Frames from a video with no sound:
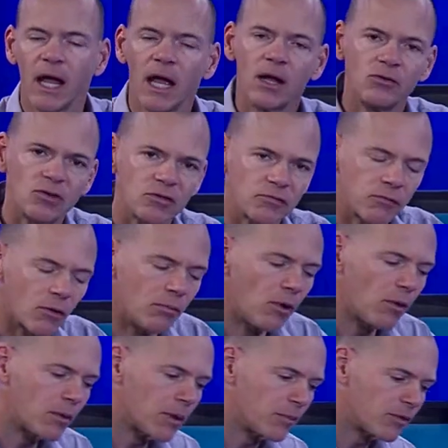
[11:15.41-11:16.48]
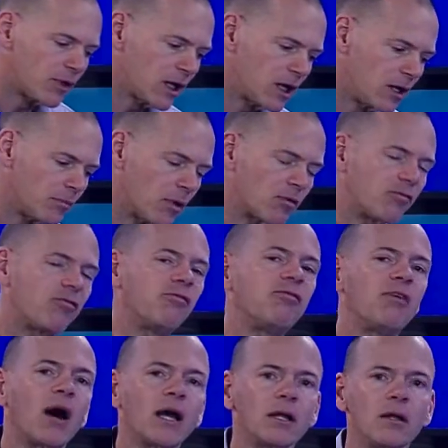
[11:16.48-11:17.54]
And just for a moment, I'm thinking about
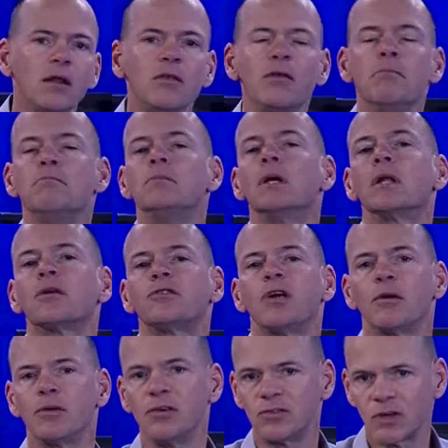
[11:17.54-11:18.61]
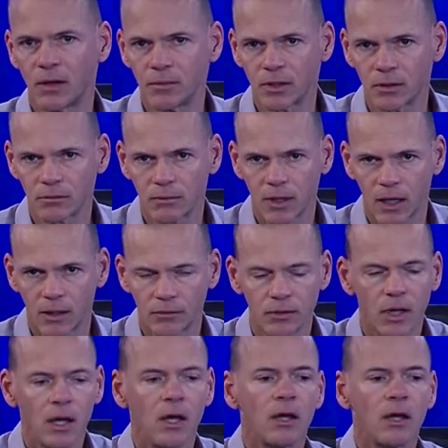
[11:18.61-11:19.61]
finally the military is coming around.